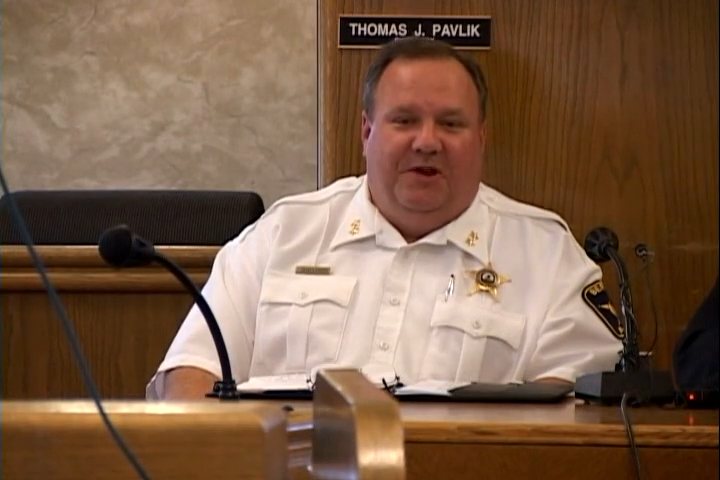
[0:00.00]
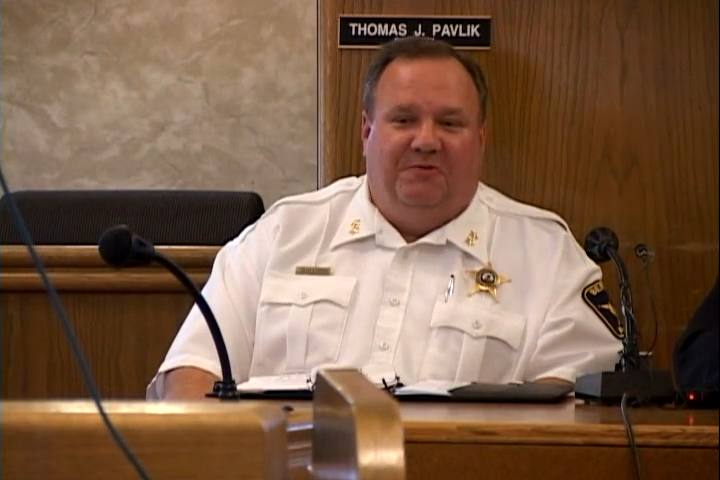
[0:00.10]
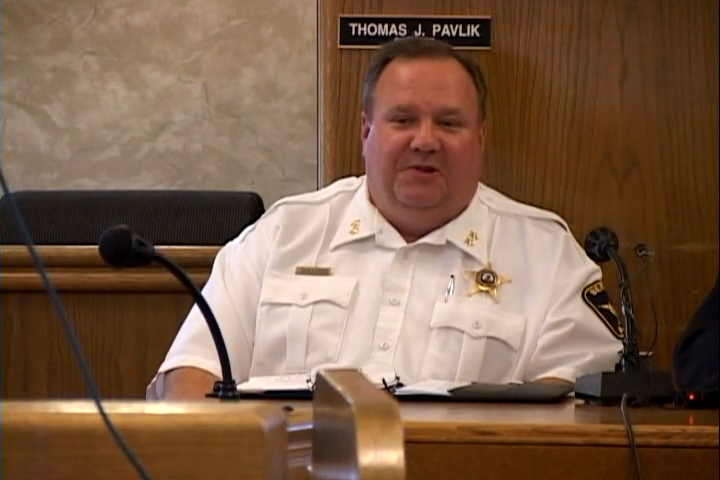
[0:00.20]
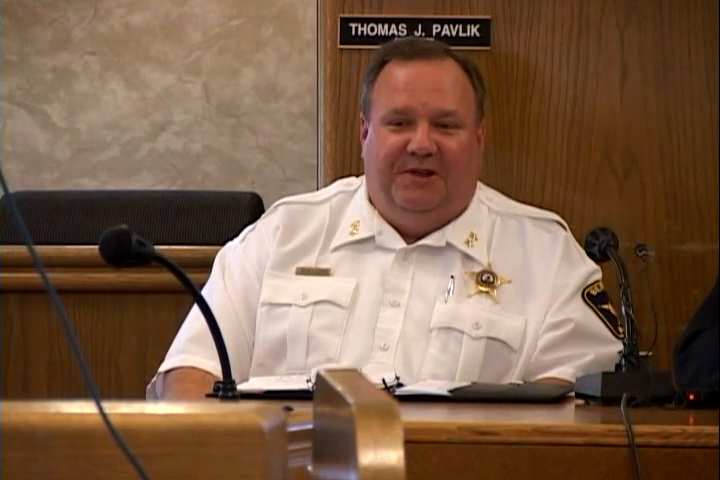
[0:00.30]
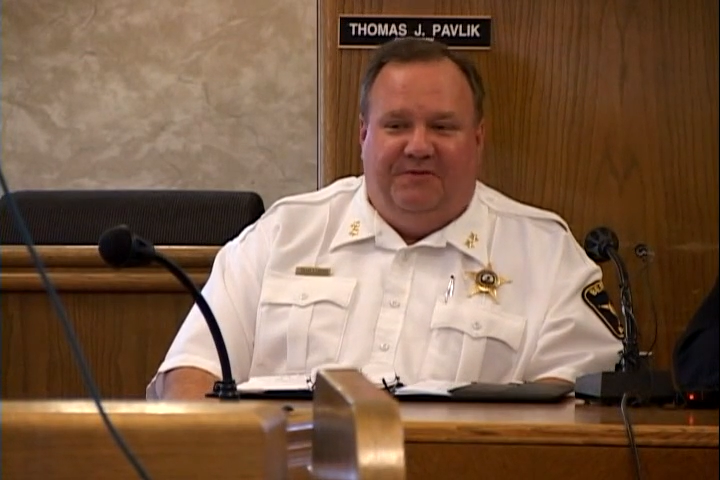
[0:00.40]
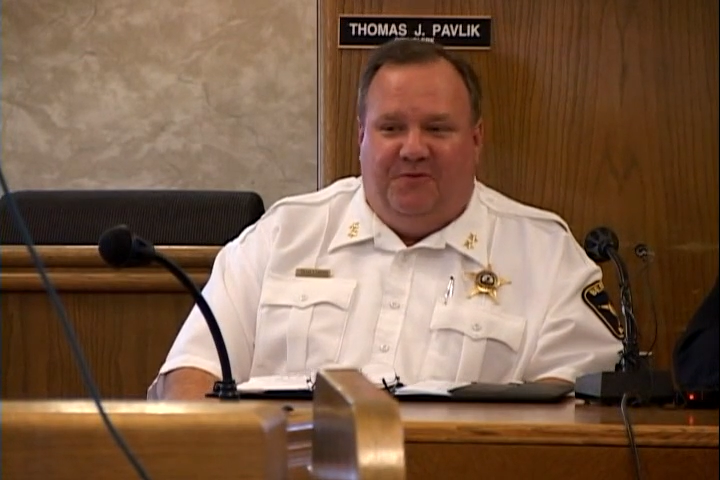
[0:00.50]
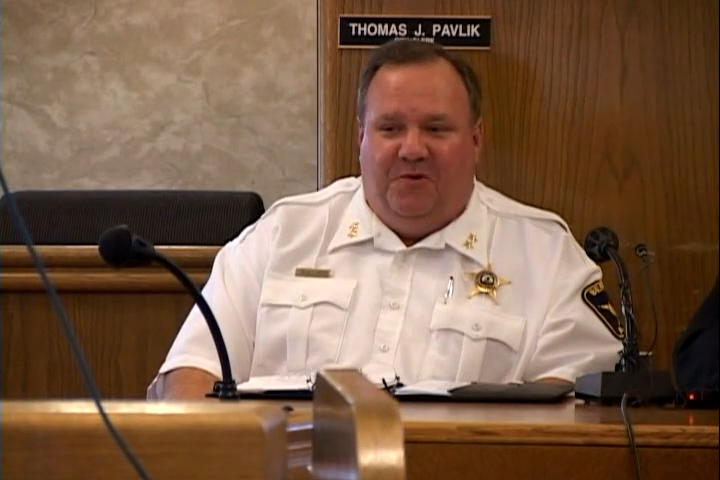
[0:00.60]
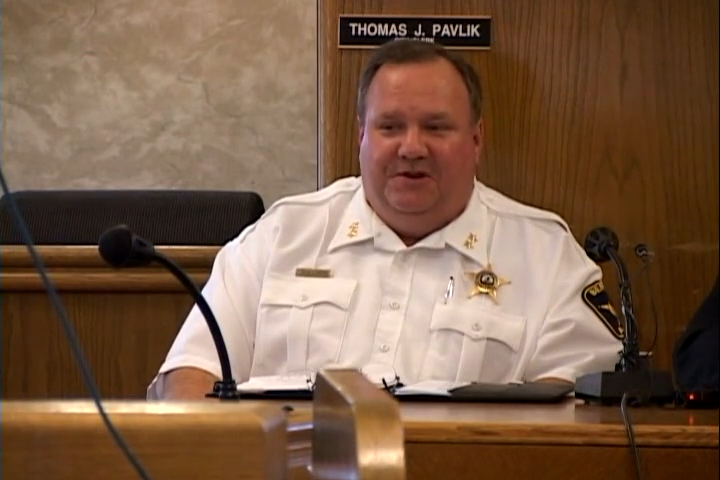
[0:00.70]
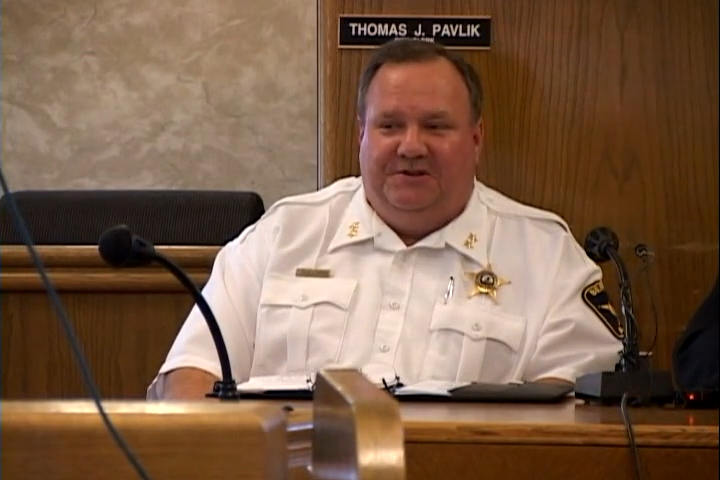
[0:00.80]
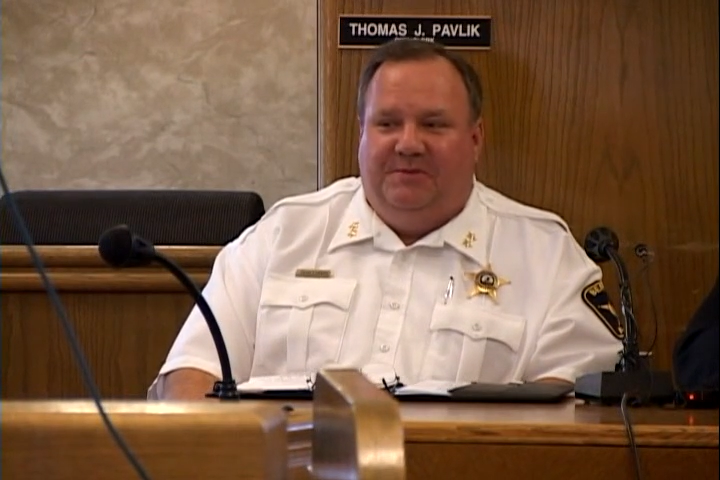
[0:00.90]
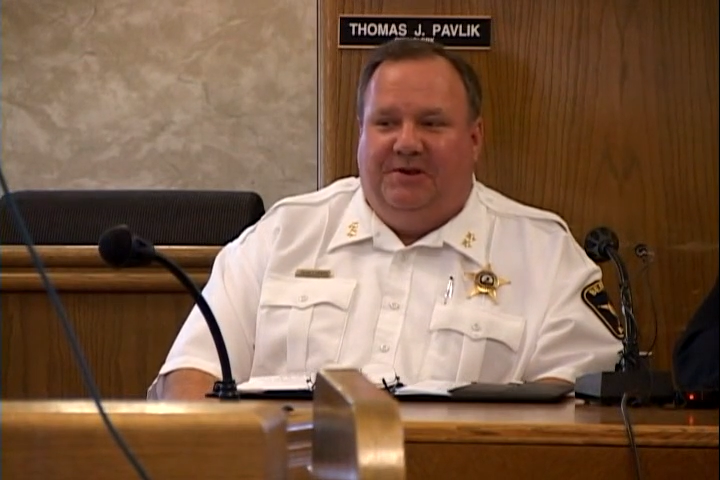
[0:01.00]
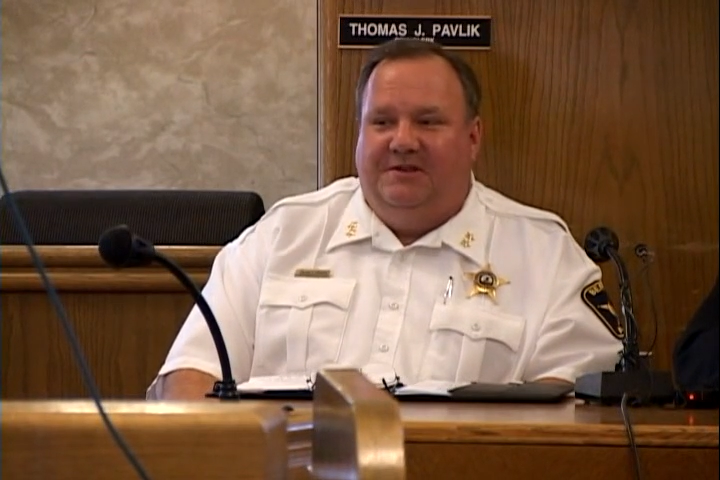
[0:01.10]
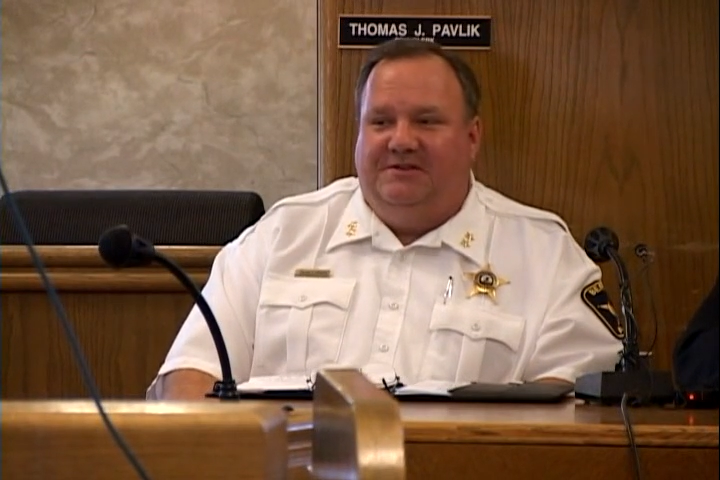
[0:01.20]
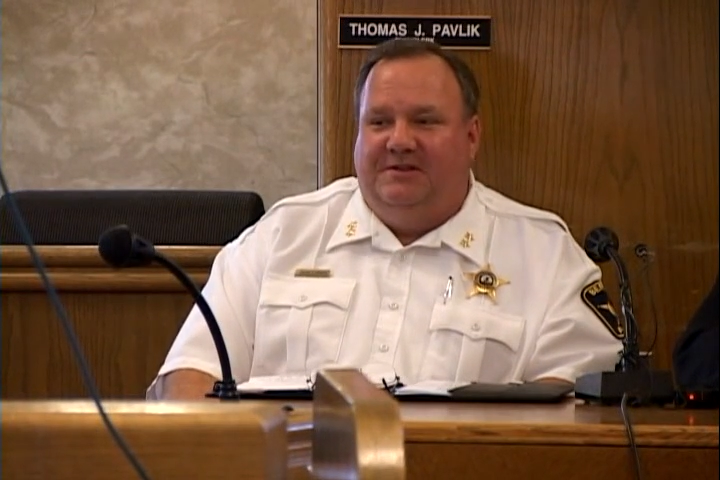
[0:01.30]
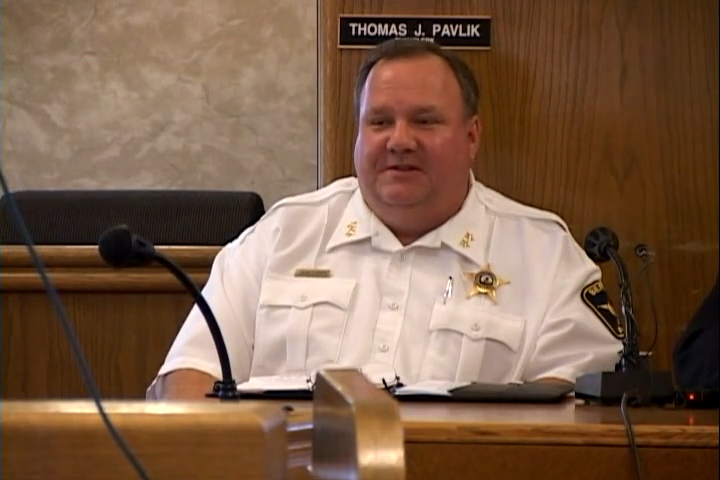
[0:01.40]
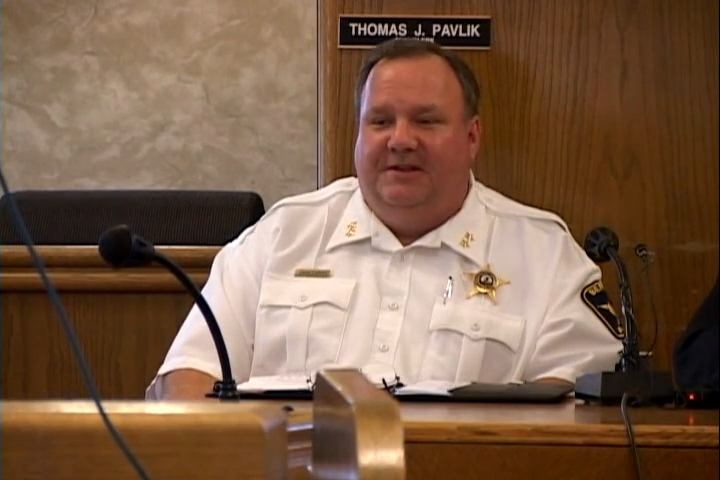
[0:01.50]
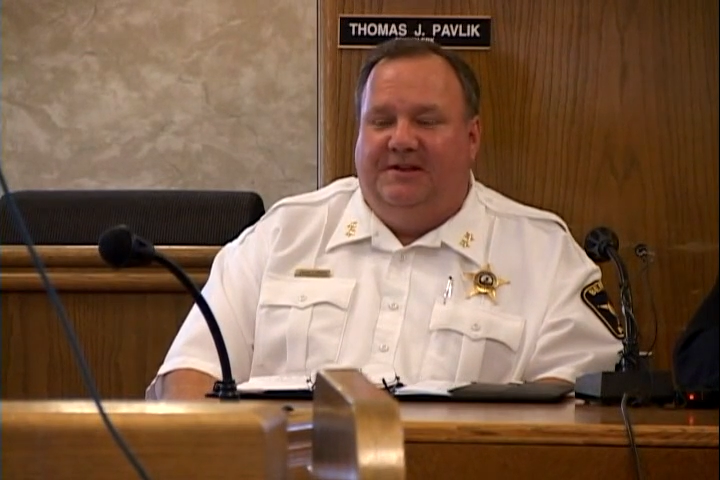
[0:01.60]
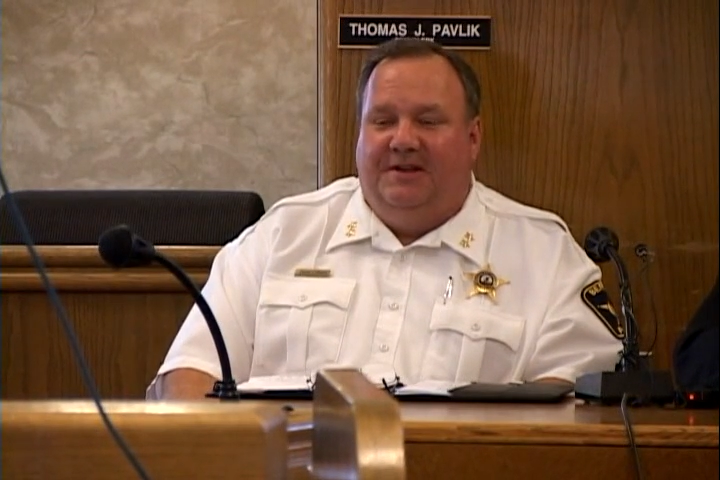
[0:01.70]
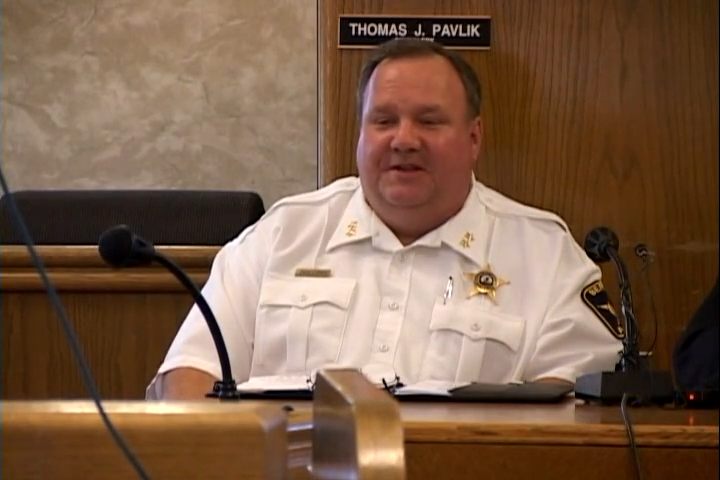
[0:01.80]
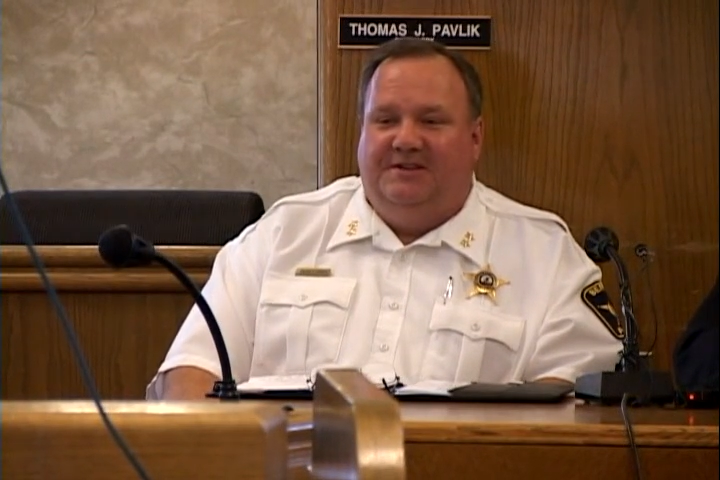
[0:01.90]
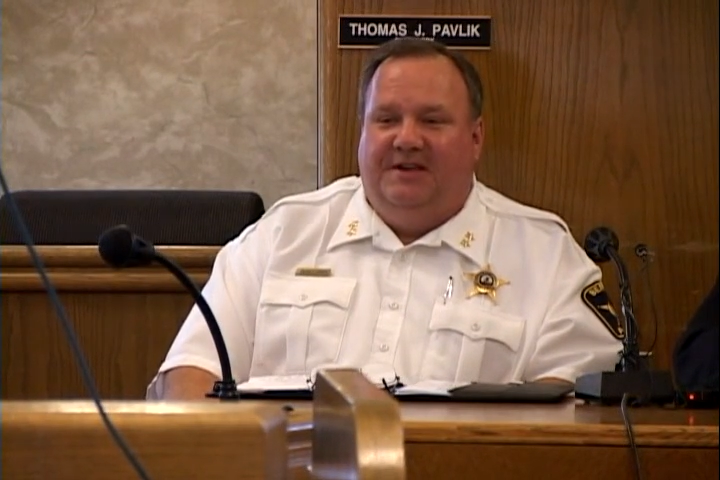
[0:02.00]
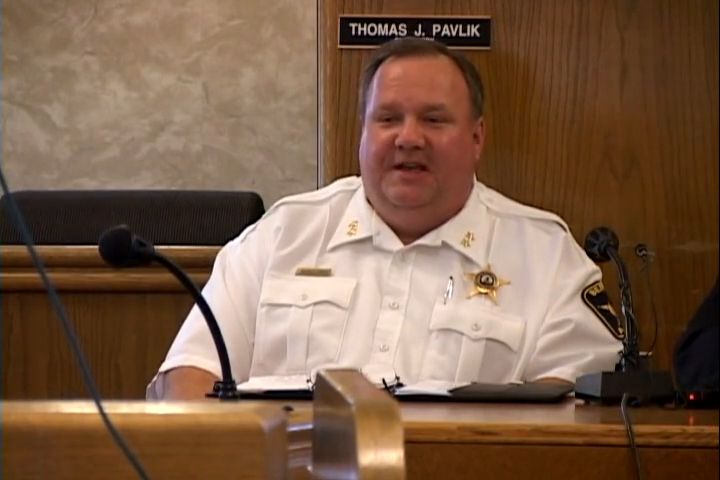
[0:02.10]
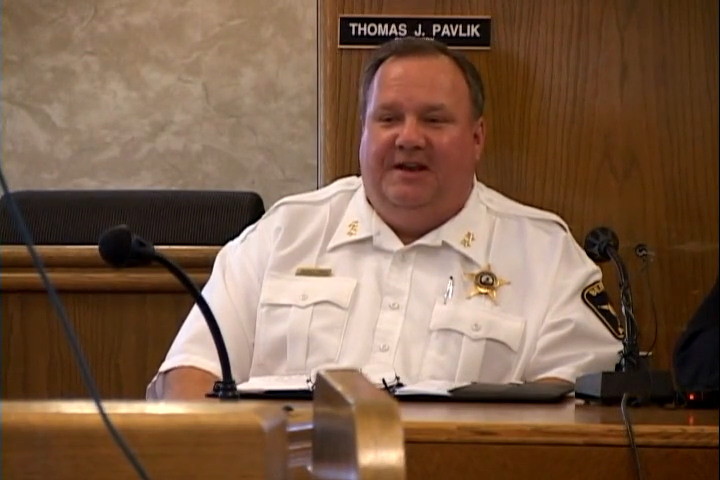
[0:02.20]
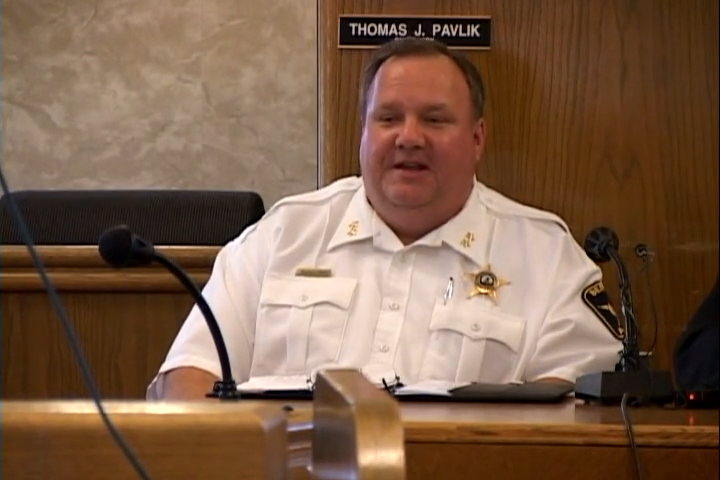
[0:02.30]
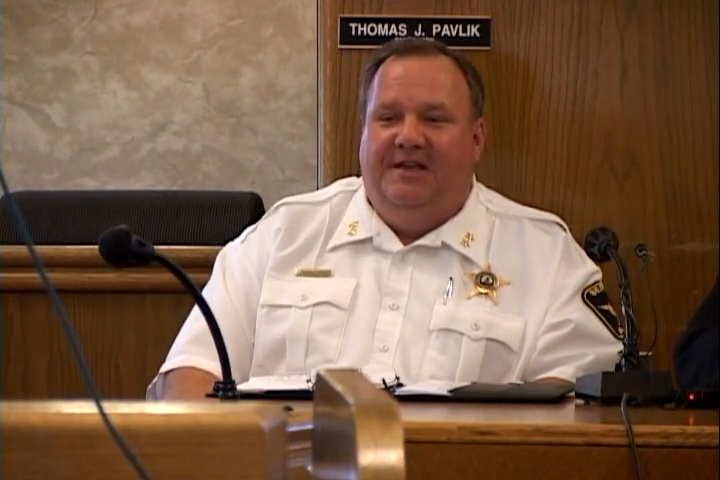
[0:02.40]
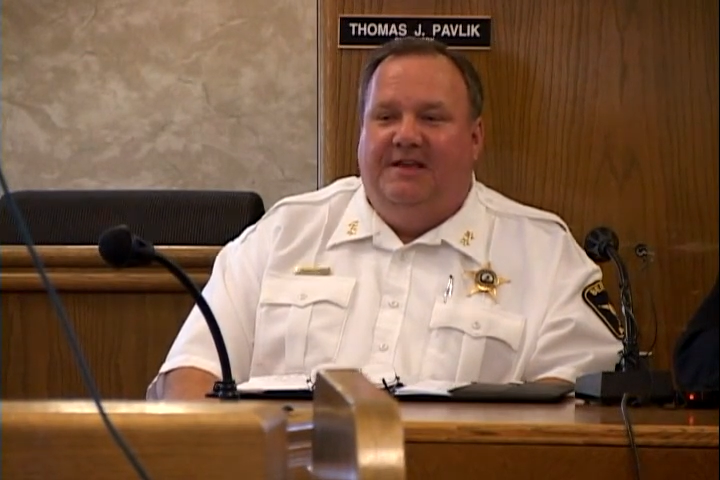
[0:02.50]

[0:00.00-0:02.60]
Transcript: relief for us, because it does again